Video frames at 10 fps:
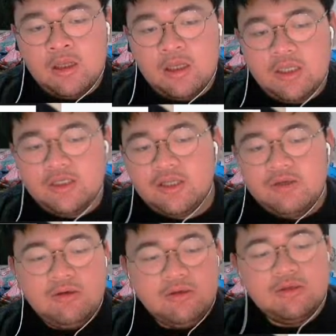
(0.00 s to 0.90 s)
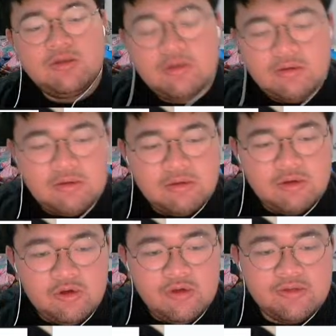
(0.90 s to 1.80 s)
In general,
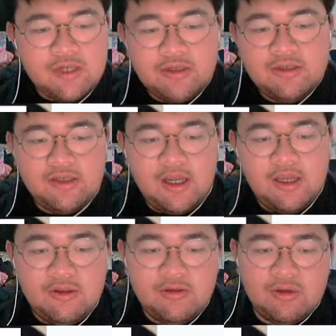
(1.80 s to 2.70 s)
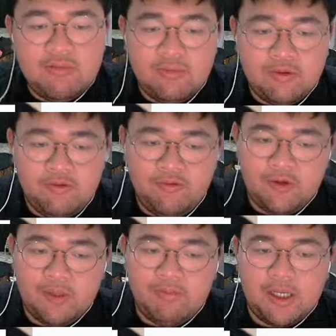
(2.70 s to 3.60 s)
grooves are designed to improve
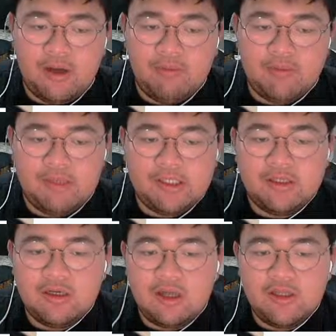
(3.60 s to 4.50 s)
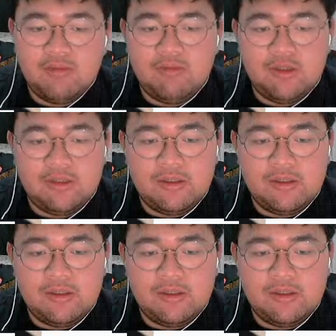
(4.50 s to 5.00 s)
grip by optimizing the contact between the